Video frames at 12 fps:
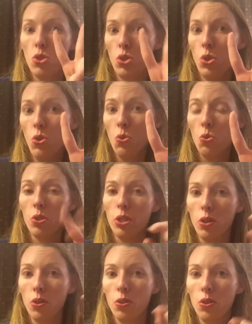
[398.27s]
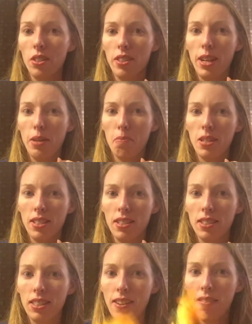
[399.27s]
two, so that
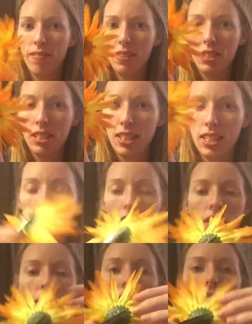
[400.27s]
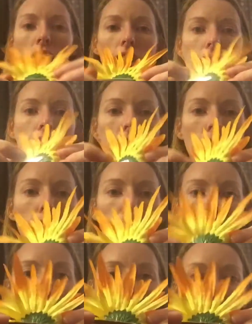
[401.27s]
means 50 cents as a clip